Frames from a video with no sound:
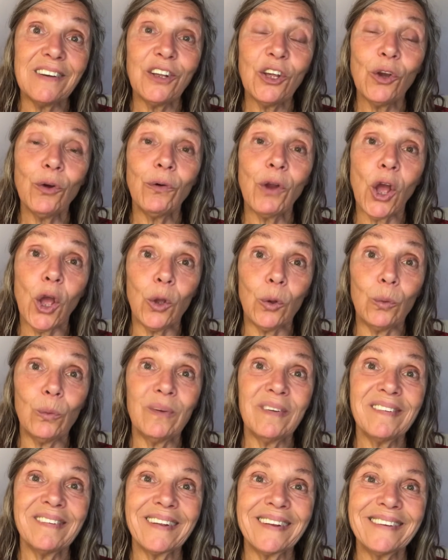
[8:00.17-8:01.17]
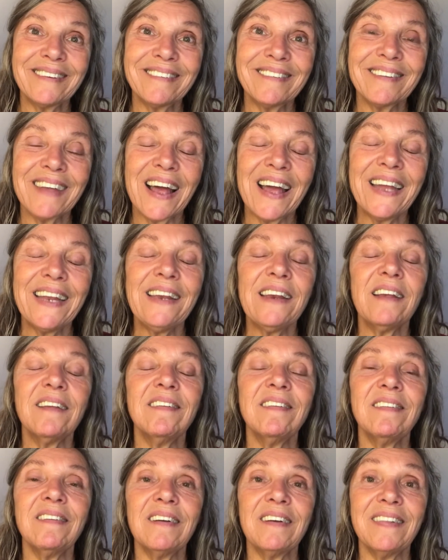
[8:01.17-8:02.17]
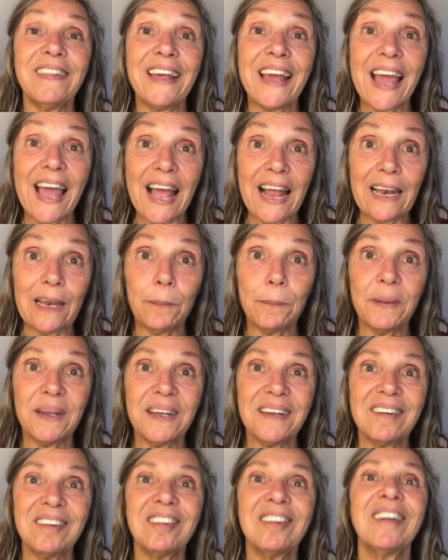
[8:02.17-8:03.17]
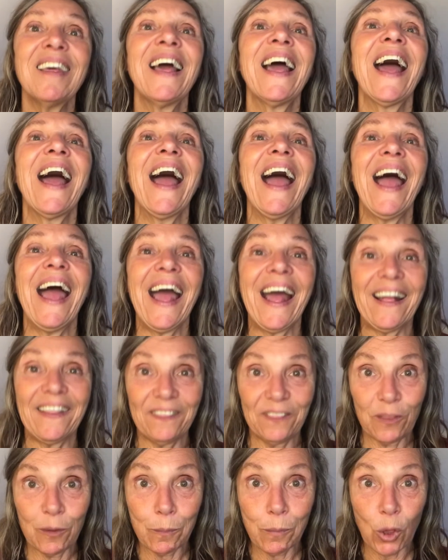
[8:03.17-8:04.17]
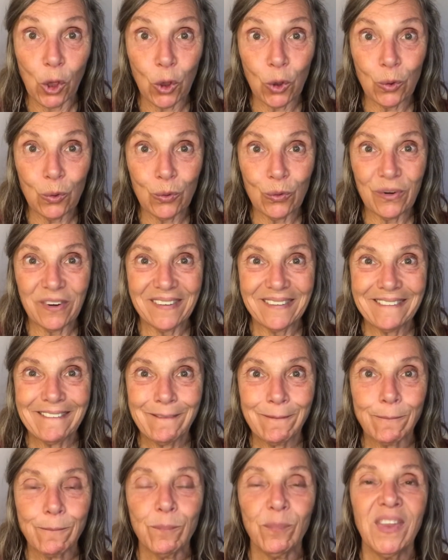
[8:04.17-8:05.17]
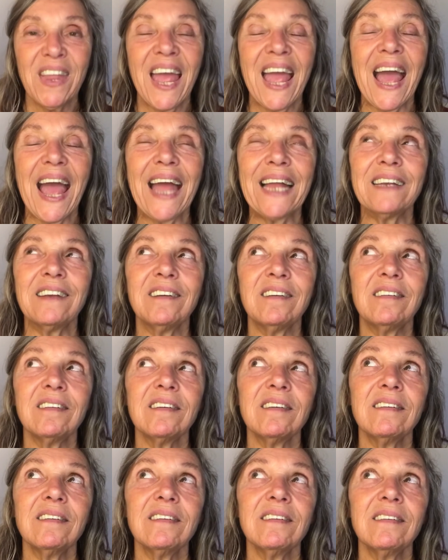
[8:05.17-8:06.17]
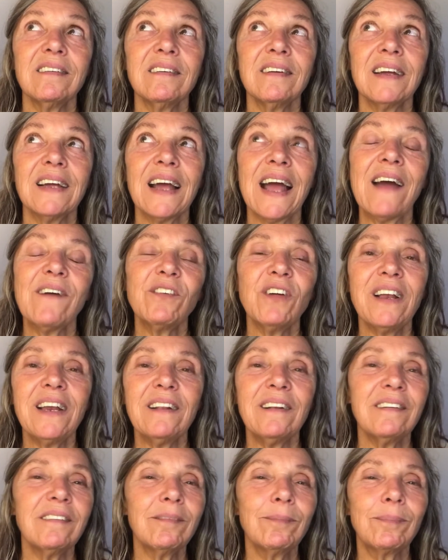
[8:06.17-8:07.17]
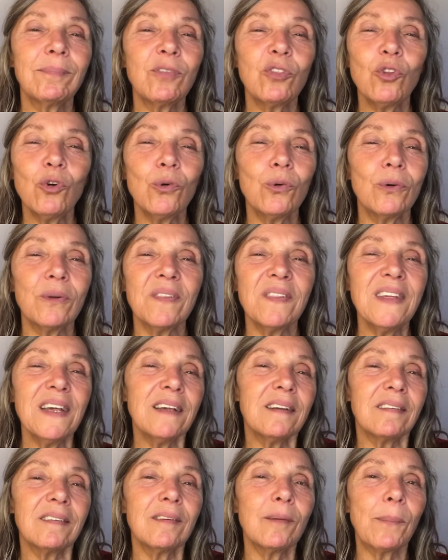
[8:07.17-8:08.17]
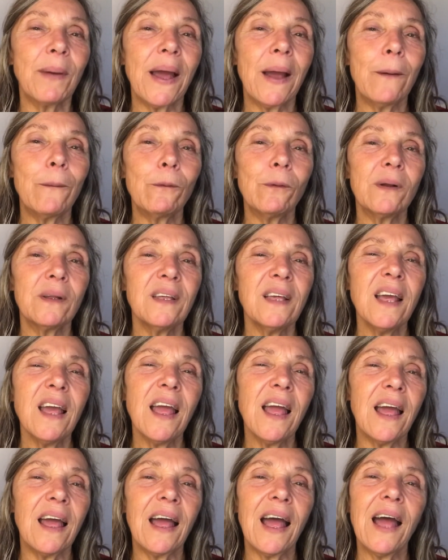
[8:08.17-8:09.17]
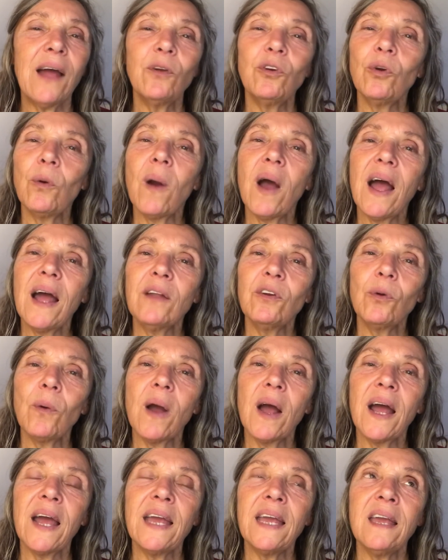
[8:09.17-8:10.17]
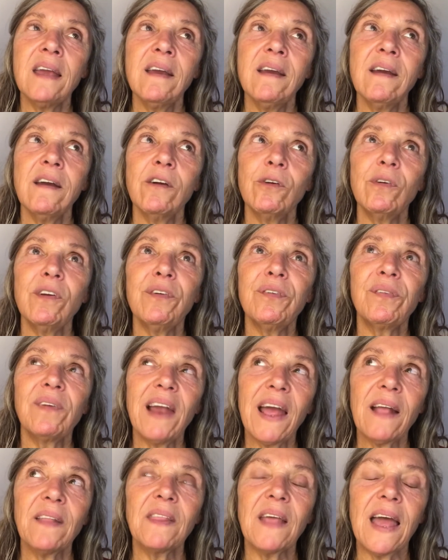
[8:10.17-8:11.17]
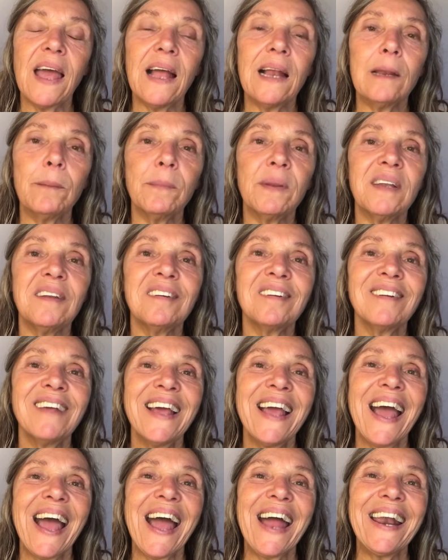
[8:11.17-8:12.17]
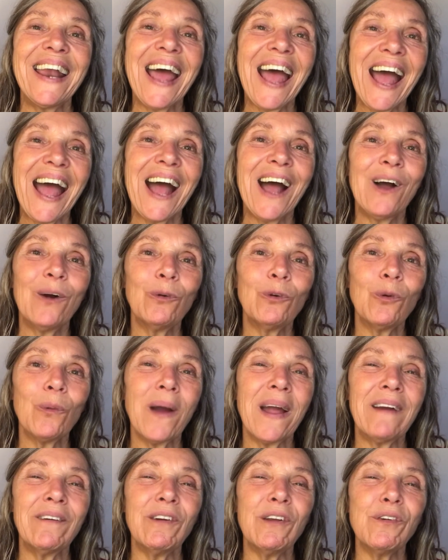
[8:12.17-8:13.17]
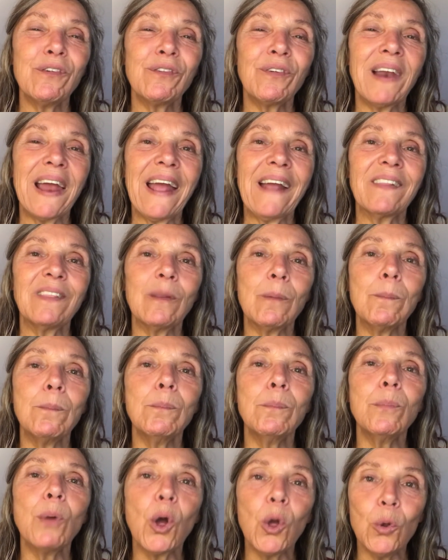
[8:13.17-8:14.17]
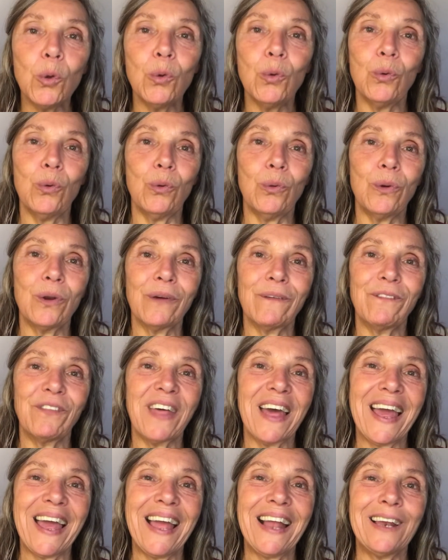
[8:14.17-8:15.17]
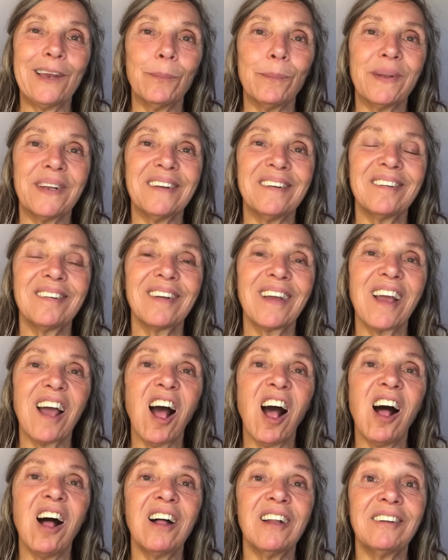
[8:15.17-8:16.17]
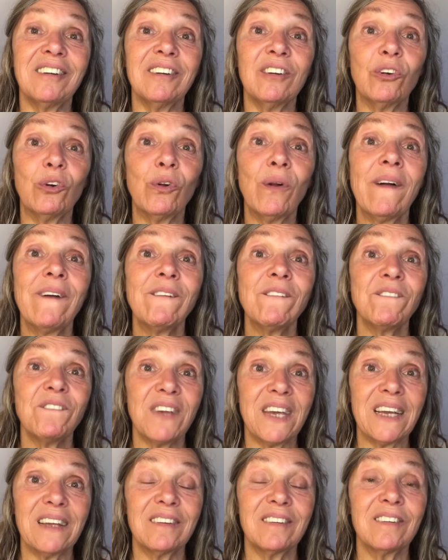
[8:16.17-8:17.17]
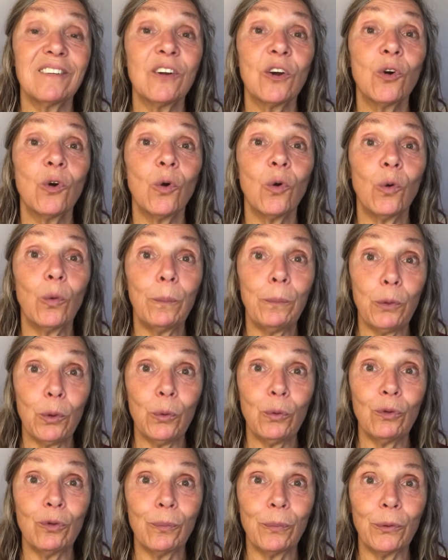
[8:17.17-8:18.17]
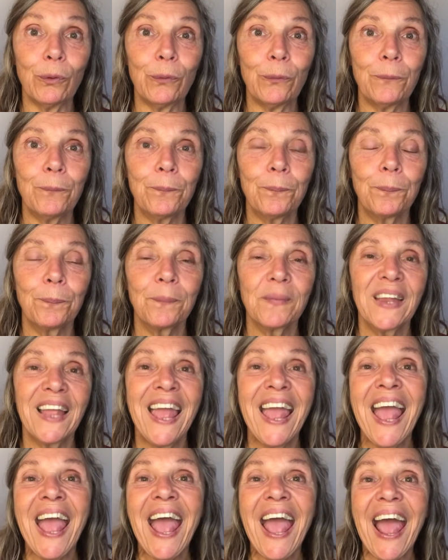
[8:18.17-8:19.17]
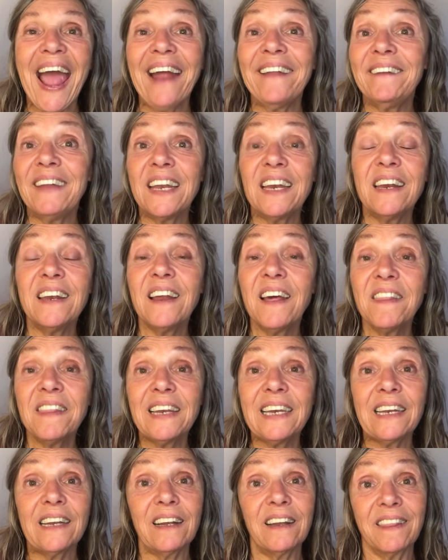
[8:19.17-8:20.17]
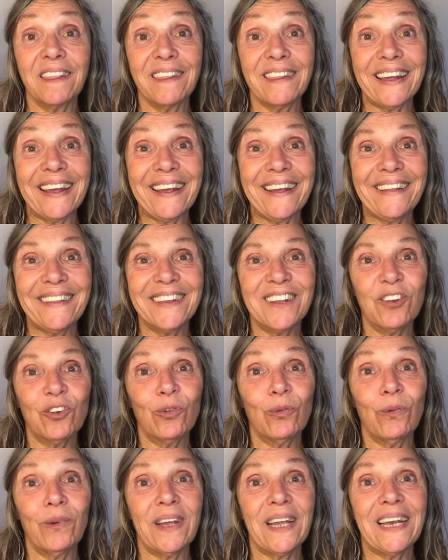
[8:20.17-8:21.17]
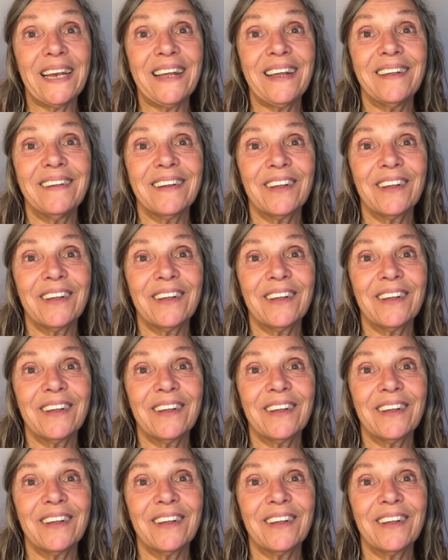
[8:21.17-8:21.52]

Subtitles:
your own sun sign, consider the element and the mode, and have a little thought, thinks about, yeah, how do I reflect that element, and how do I reflect the mode of that element, cardinal, fixed or mutable. And then another little thing that's really